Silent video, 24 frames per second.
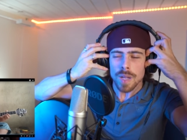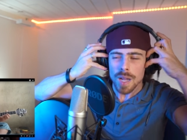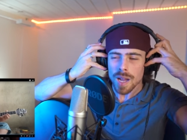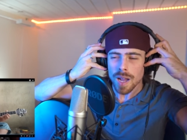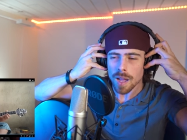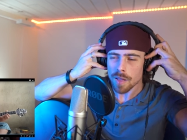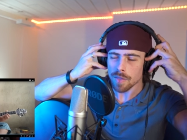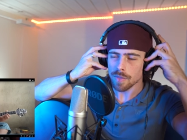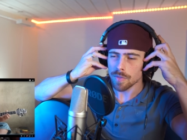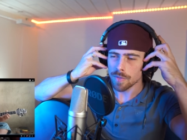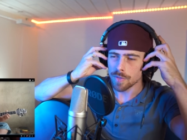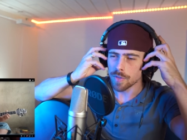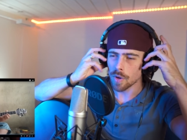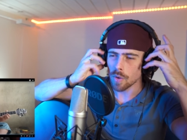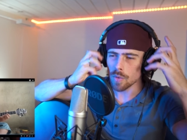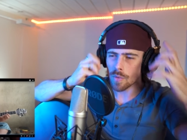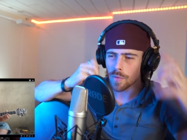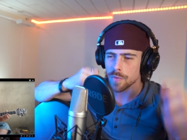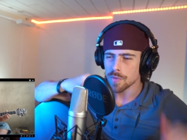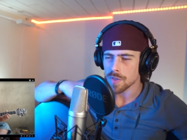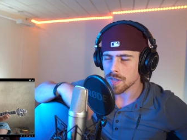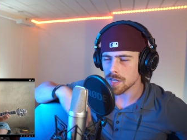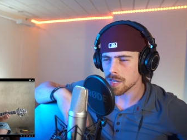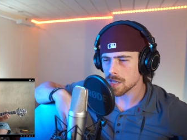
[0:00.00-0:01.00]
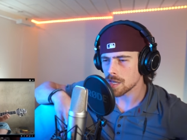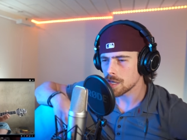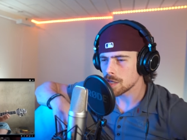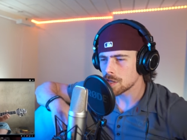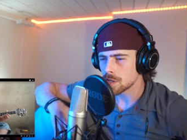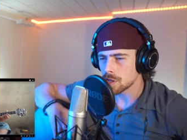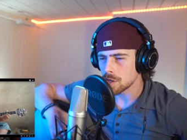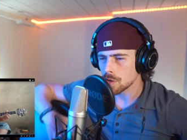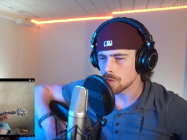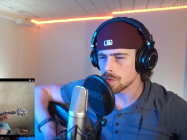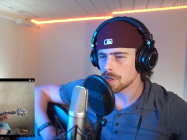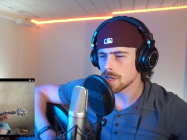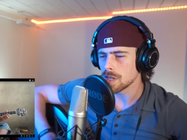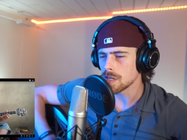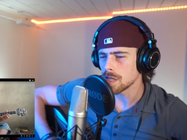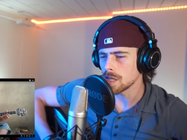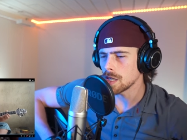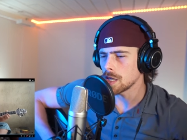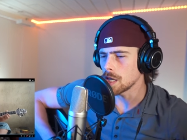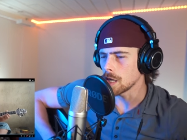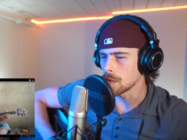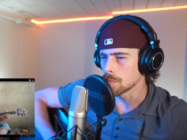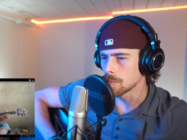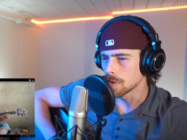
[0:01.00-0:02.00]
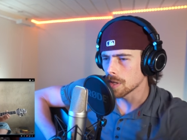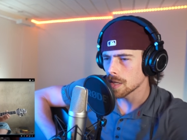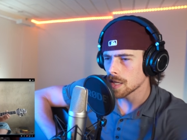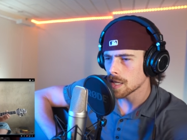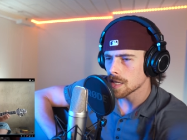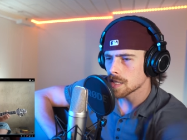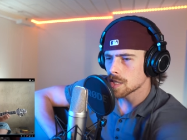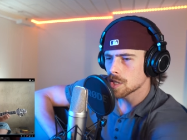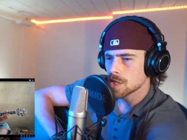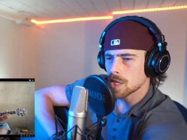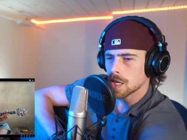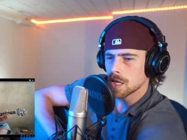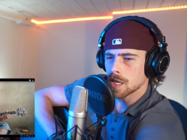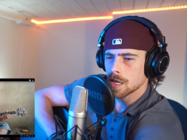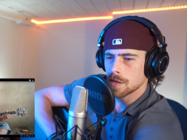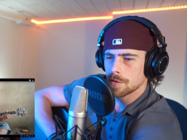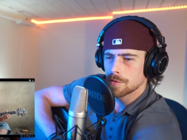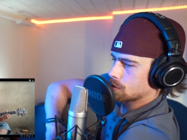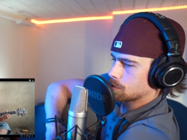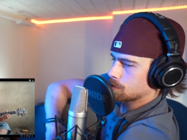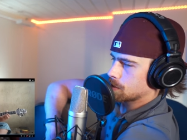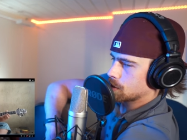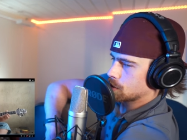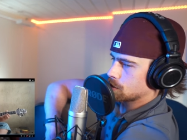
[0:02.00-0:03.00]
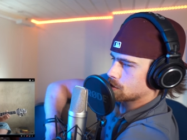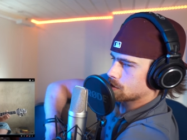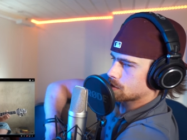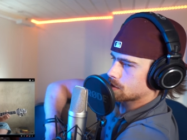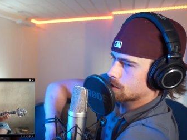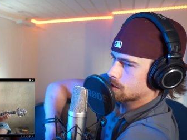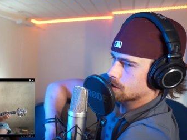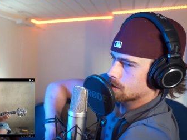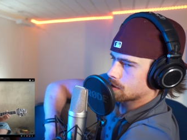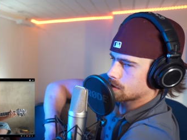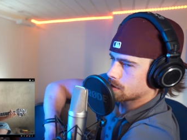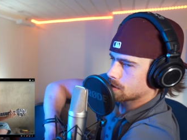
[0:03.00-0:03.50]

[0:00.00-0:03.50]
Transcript: I don't think he's tuned in E, but let's check it to be sure.